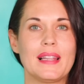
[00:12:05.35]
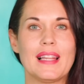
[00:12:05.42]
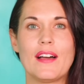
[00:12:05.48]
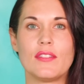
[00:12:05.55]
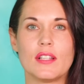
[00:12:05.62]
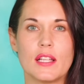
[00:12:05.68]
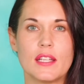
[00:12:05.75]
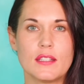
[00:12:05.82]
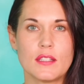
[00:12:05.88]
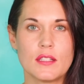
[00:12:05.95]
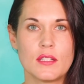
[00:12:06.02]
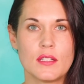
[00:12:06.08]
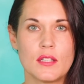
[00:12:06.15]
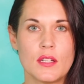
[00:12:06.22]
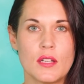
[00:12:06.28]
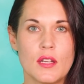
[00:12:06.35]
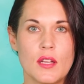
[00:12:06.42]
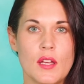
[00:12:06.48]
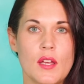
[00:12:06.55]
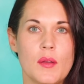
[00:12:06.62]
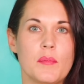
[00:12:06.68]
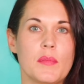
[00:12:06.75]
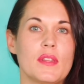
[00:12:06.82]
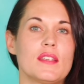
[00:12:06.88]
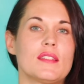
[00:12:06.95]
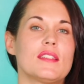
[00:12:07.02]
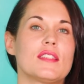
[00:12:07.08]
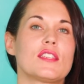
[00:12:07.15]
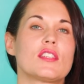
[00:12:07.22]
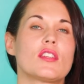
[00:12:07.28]
malevolent. But
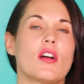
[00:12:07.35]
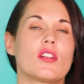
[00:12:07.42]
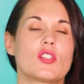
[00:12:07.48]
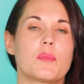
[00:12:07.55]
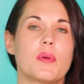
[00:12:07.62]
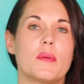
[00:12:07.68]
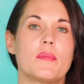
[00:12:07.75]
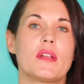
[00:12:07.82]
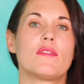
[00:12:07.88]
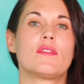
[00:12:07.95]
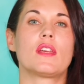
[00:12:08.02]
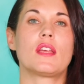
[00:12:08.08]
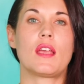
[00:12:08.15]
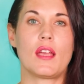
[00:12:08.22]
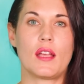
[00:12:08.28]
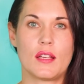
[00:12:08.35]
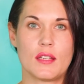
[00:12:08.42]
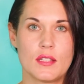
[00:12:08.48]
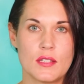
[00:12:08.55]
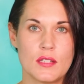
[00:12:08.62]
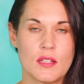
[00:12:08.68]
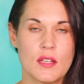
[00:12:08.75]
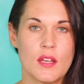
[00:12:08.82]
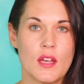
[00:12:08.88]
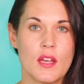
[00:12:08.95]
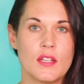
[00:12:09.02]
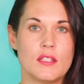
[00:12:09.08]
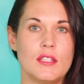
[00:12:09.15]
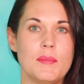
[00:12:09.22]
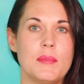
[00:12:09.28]
this is such primitive thinking.
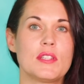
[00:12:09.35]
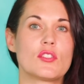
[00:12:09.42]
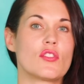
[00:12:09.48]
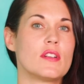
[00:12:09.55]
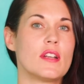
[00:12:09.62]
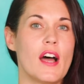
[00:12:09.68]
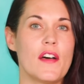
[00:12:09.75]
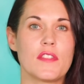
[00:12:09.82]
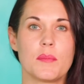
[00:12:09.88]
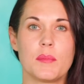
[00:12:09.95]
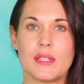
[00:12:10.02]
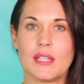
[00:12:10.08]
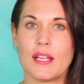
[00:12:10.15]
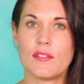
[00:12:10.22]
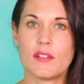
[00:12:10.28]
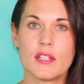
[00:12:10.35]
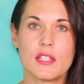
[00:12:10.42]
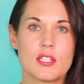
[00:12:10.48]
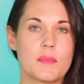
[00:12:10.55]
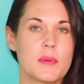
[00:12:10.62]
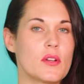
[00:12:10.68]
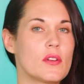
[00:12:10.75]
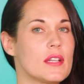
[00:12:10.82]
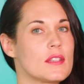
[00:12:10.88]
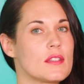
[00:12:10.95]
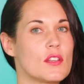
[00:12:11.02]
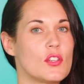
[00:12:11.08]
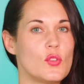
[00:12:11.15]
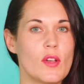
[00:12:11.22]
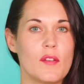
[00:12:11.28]
Demons are not the malevolent spirits
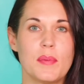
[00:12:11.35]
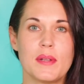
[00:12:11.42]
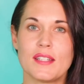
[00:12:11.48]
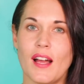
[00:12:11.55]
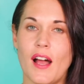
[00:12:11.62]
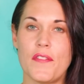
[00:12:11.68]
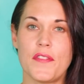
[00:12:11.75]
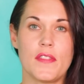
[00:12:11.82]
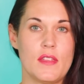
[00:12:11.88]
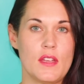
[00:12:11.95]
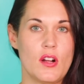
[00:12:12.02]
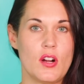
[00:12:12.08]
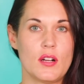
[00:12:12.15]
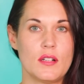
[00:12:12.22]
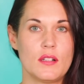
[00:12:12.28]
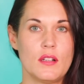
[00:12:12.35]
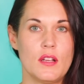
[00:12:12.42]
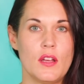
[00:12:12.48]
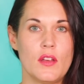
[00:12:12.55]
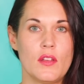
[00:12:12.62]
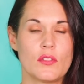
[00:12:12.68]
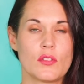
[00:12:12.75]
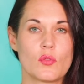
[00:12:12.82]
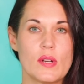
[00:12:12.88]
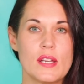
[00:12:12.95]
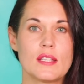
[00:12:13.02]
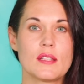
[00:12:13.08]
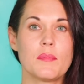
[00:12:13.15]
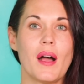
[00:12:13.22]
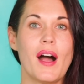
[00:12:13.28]
that you have been taught that they are. The
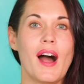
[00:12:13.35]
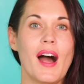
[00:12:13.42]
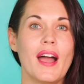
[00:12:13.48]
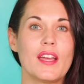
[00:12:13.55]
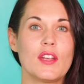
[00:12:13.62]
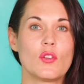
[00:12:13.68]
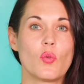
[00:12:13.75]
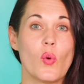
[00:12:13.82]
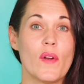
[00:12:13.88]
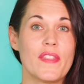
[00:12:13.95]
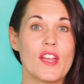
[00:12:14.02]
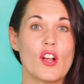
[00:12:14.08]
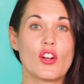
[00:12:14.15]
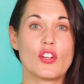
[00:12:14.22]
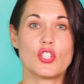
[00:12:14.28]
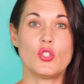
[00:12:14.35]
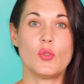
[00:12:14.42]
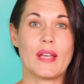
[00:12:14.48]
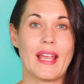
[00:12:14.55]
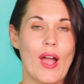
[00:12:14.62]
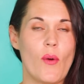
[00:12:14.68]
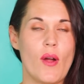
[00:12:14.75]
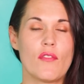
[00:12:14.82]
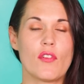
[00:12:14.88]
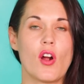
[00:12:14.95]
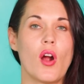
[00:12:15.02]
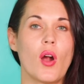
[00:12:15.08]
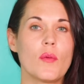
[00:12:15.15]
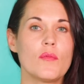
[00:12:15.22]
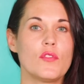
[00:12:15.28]
reason behind what they are doing, however
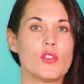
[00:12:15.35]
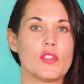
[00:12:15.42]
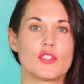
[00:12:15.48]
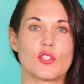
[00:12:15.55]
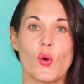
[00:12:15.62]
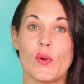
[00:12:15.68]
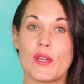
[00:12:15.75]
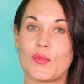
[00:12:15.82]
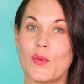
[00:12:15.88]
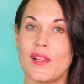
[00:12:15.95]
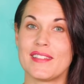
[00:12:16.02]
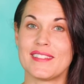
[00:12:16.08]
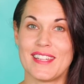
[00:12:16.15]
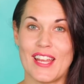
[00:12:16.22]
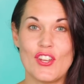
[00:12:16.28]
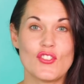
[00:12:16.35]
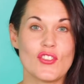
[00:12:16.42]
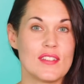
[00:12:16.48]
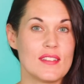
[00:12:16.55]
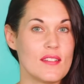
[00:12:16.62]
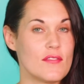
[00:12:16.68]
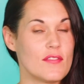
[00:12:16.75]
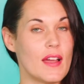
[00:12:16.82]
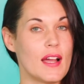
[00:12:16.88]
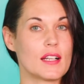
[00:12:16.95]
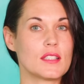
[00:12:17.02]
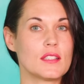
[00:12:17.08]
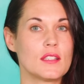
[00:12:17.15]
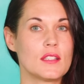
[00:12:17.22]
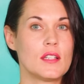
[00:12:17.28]
harmful, is always well intentioned, in
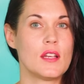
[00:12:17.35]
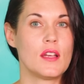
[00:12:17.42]
fact.